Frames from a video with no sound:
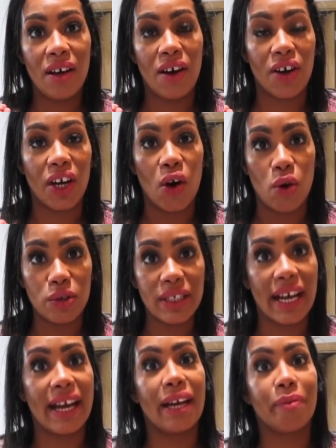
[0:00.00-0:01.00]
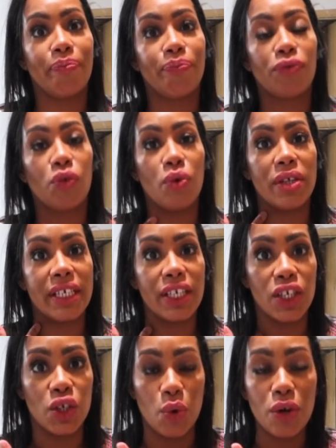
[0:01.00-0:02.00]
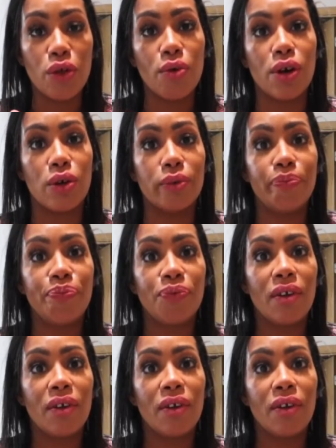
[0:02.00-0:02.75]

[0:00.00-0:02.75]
on a cold day with a sore throat,